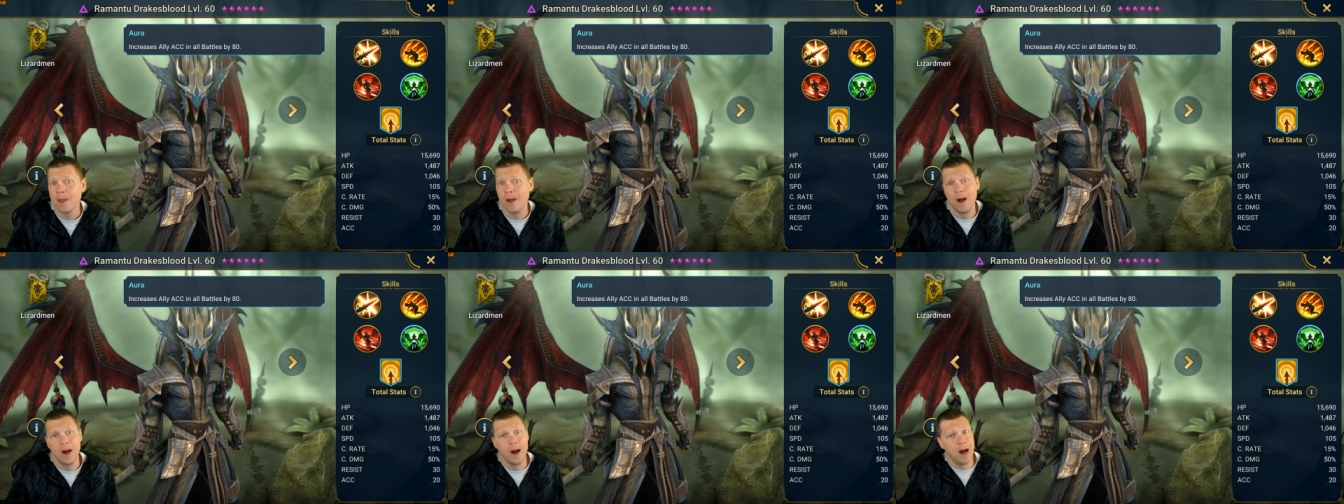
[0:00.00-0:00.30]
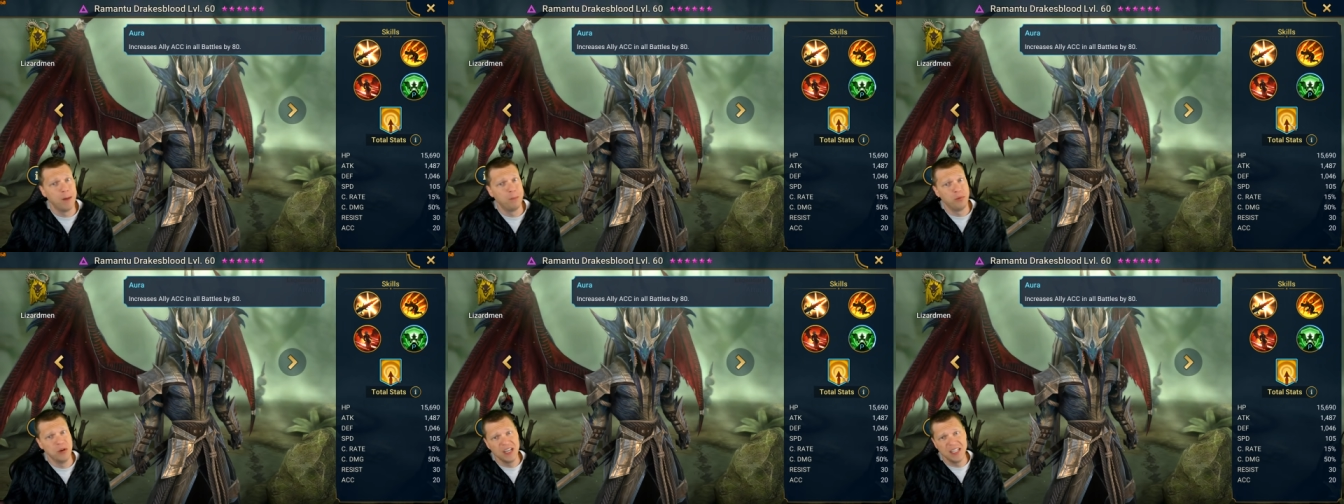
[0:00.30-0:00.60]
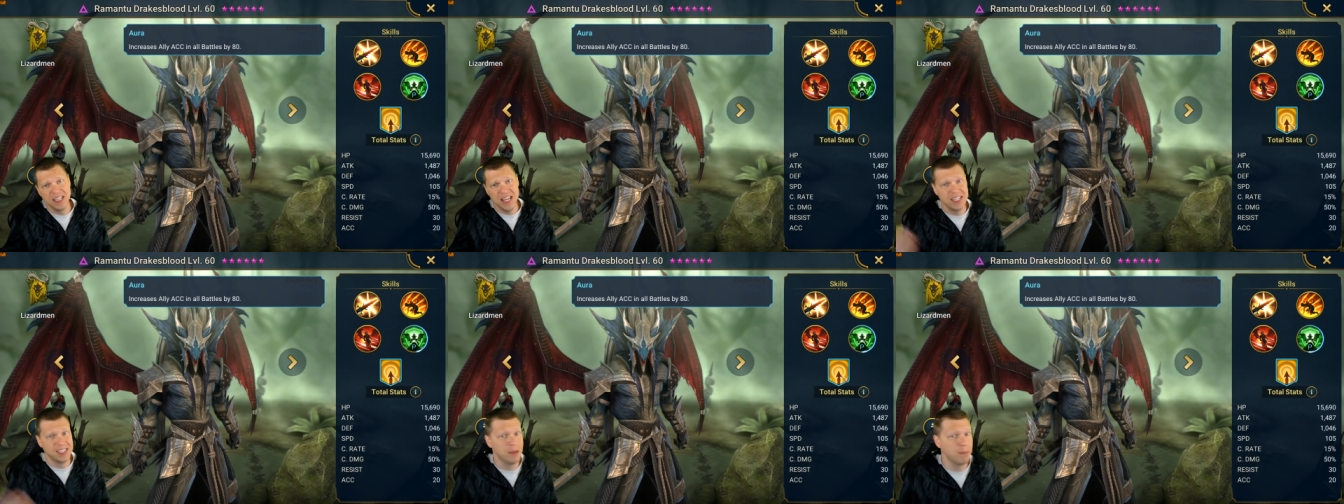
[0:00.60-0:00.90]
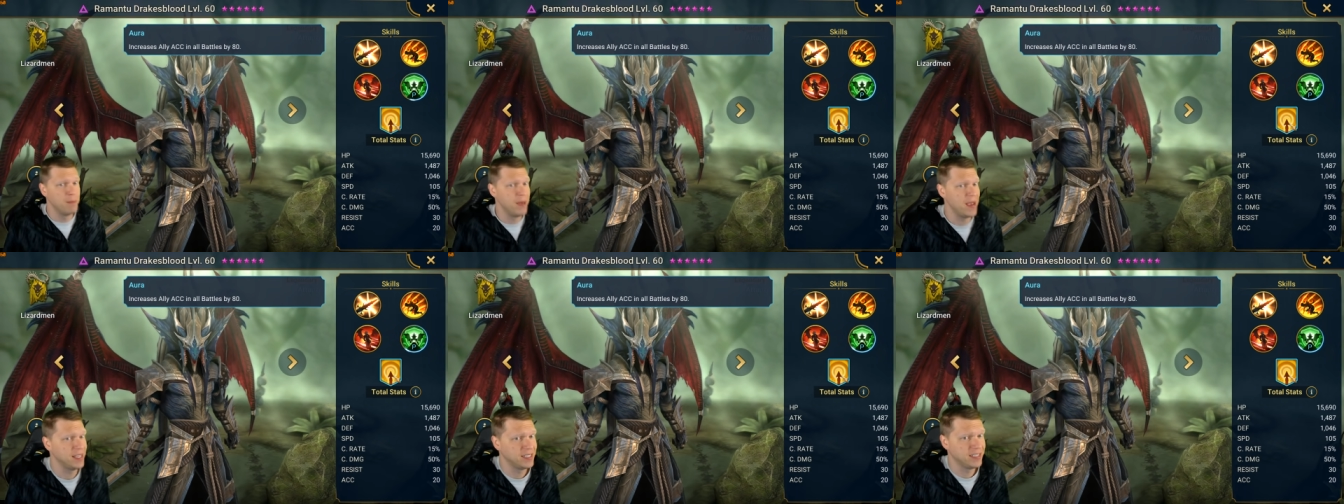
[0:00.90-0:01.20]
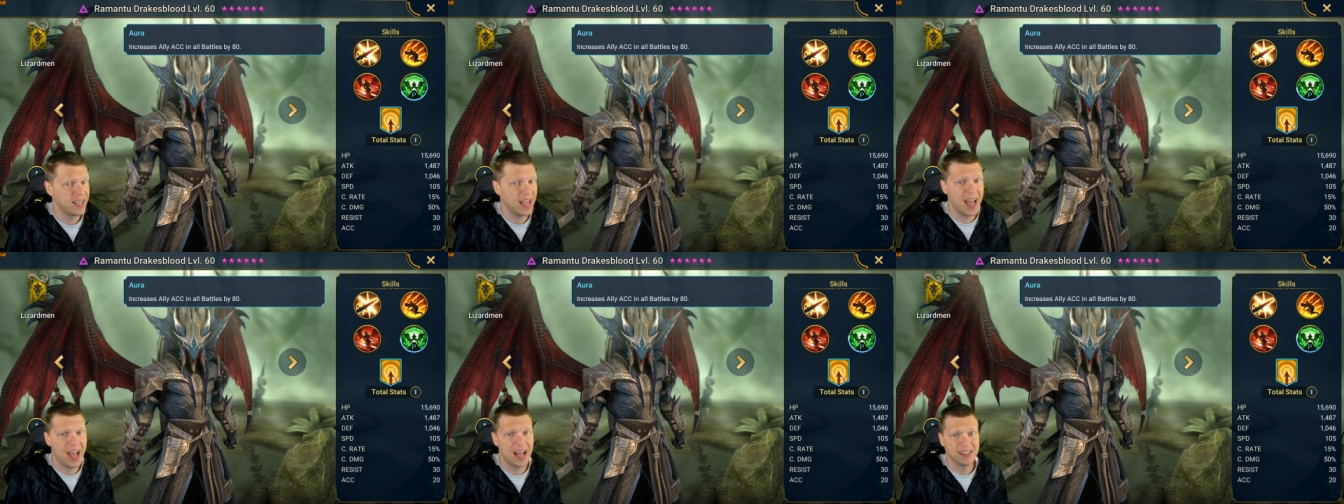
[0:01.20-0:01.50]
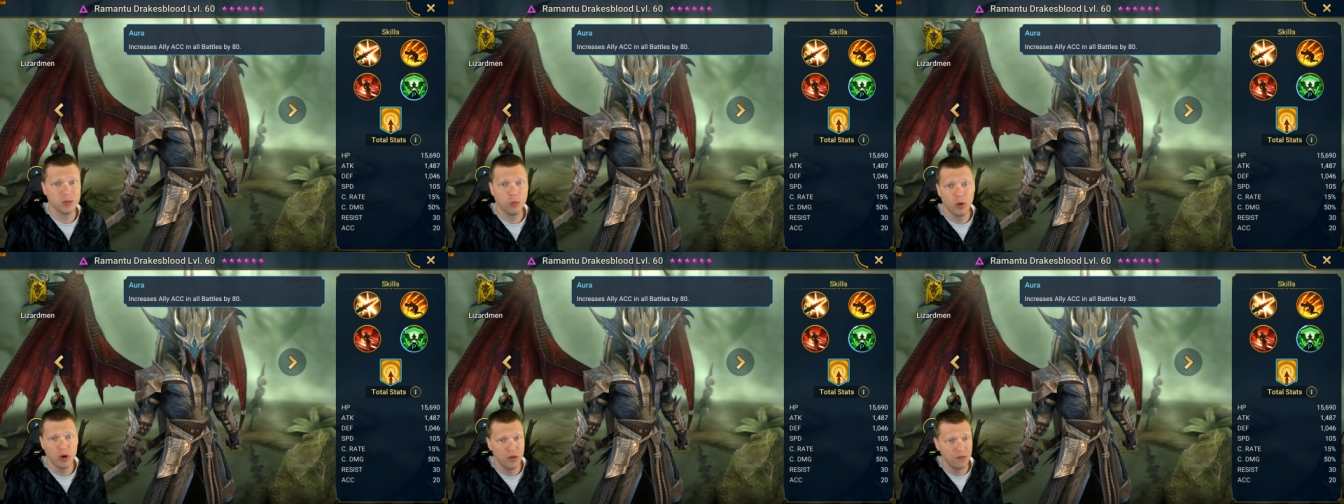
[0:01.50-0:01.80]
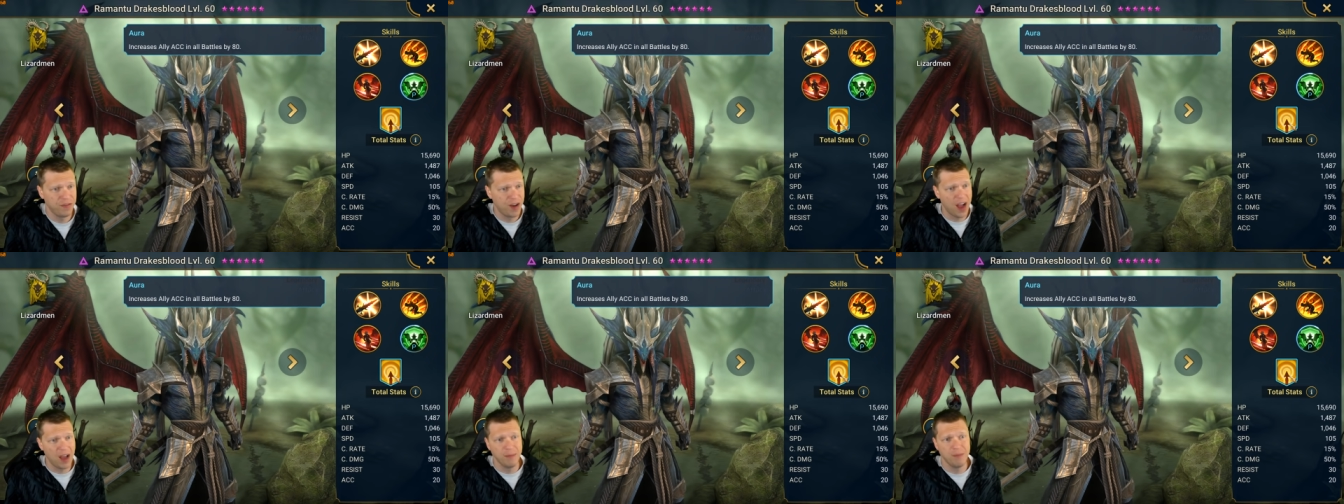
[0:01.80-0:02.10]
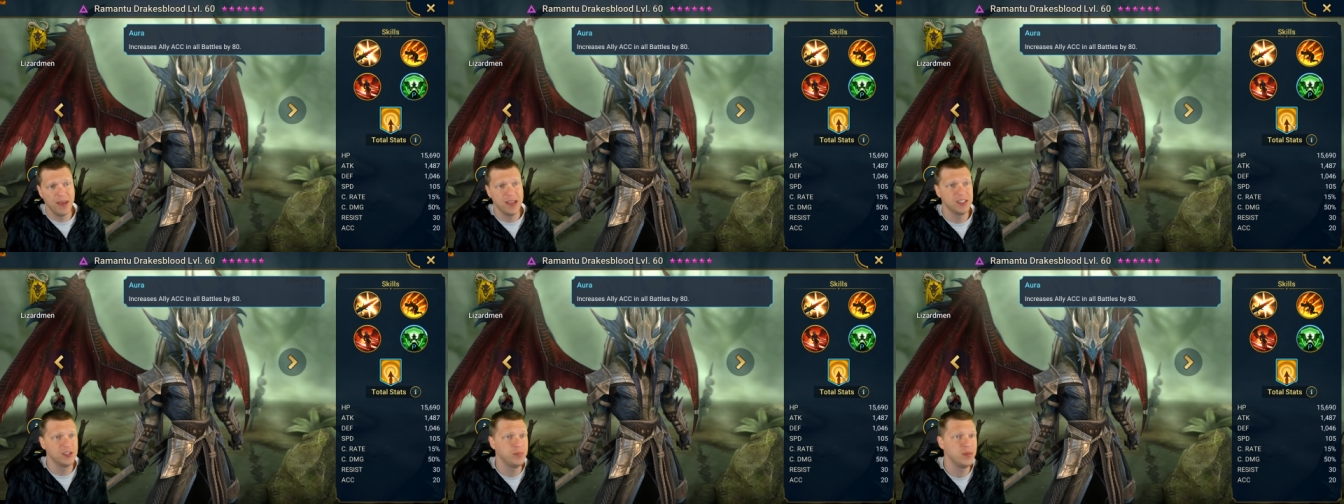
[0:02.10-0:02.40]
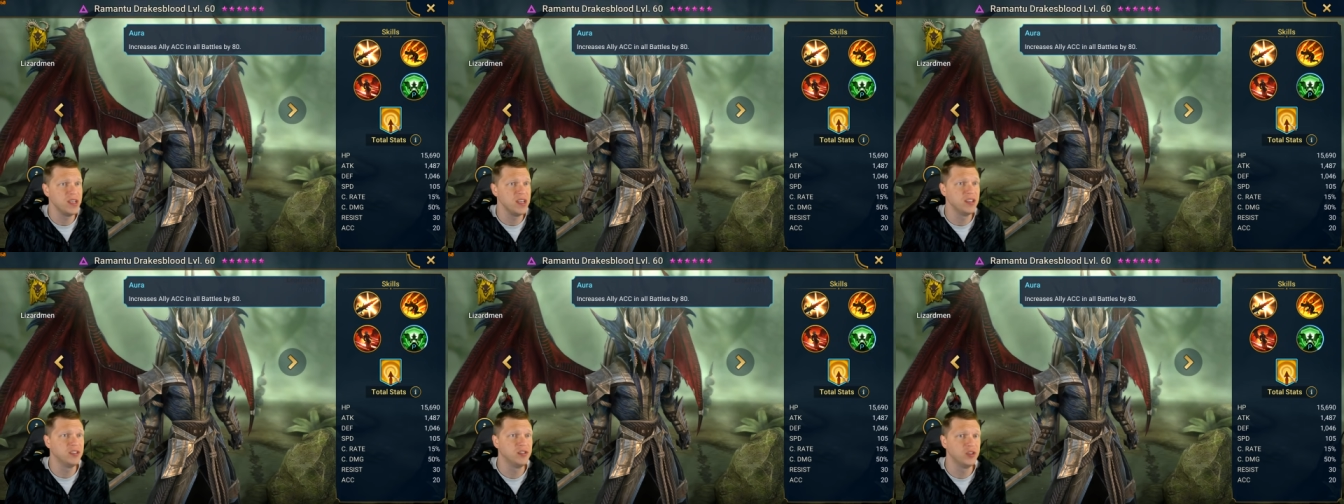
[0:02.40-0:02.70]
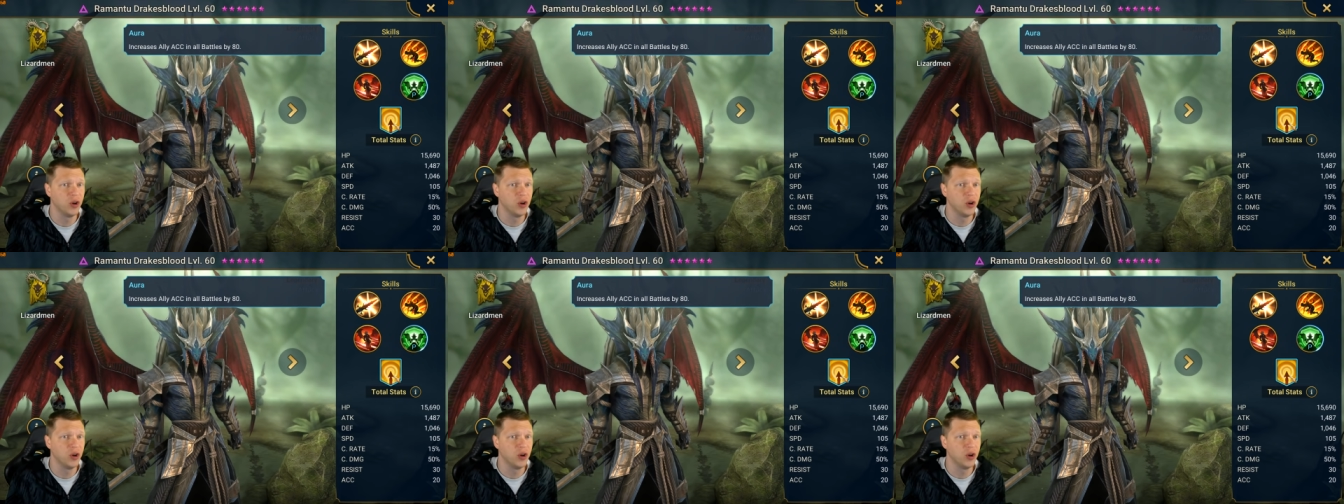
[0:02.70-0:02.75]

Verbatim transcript: Uh, pretty decent base stats, 105 base speed.